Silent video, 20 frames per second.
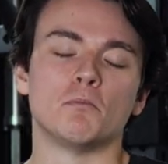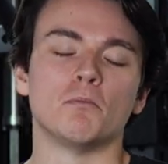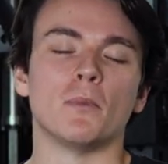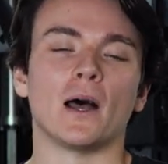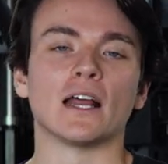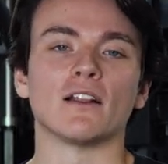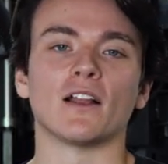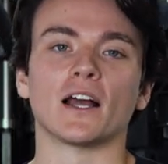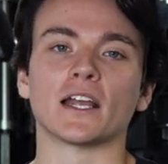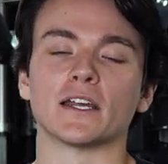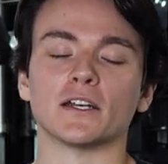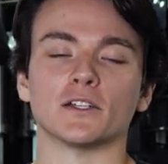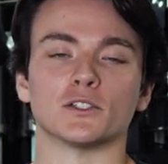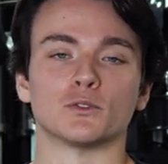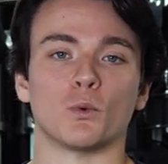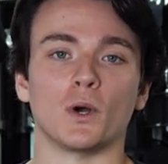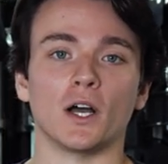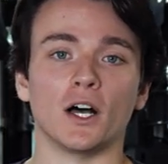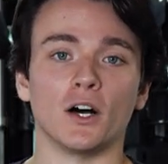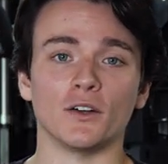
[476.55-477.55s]
You might like it
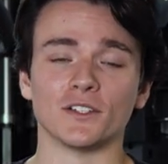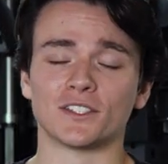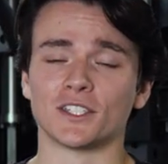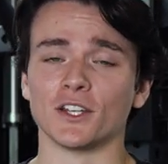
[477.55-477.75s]
as well.